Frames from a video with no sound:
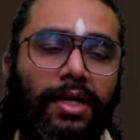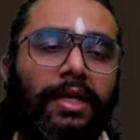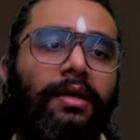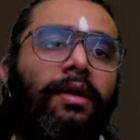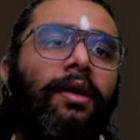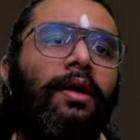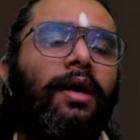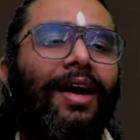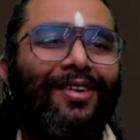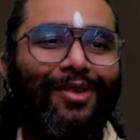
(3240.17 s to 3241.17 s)
study.
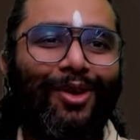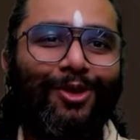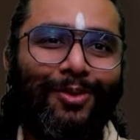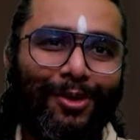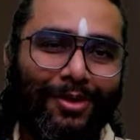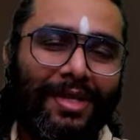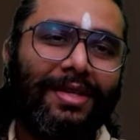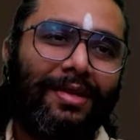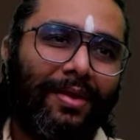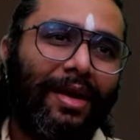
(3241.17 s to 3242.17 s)
And we'll also be
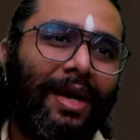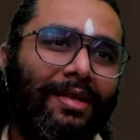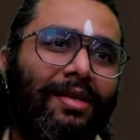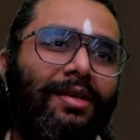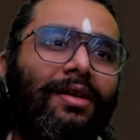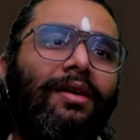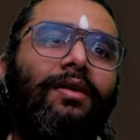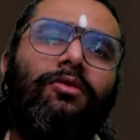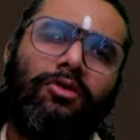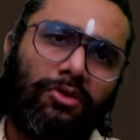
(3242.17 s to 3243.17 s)
using
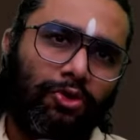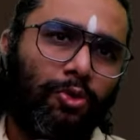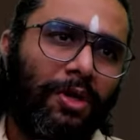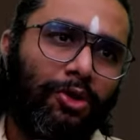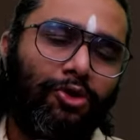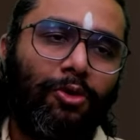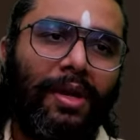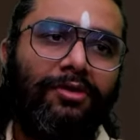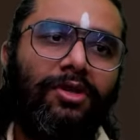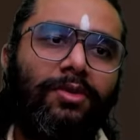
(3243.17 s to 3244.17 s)
other Zoom and YouTube
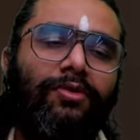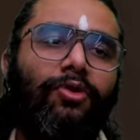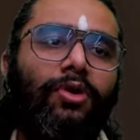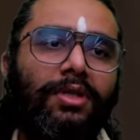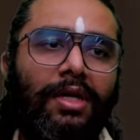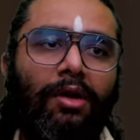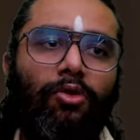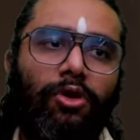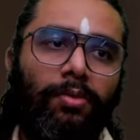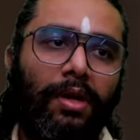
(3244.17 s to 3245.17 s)
live streams, of course, and
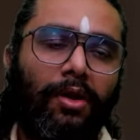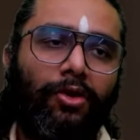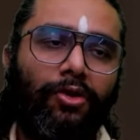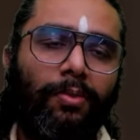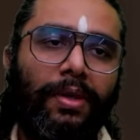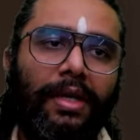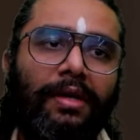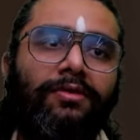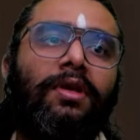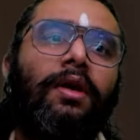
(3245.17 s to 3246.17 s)
downloadable audio and
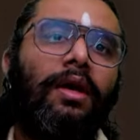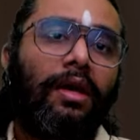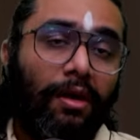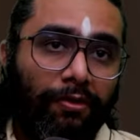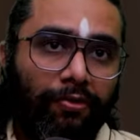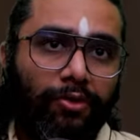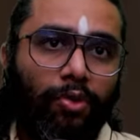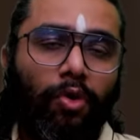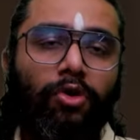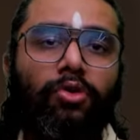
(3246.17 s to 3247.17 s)
PDFs. If
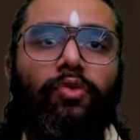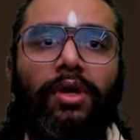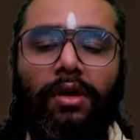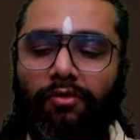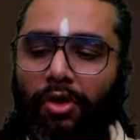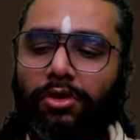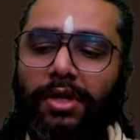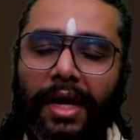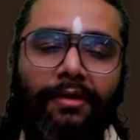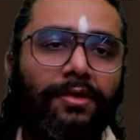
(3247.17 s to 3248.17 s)
you want to, we
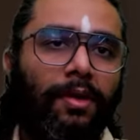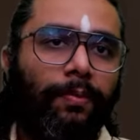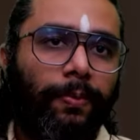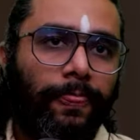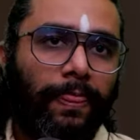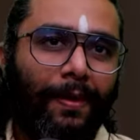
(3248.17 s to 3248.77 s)
also have some